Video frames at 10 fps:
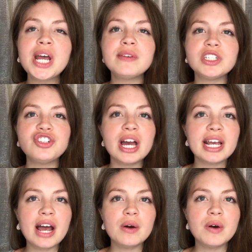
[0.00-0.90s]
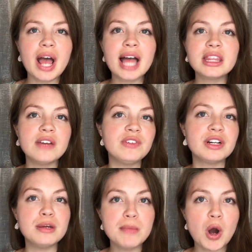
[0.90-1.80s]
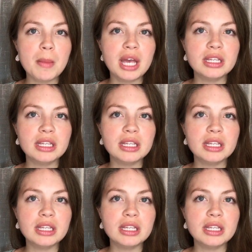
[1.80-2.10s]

have to check out at that very moment.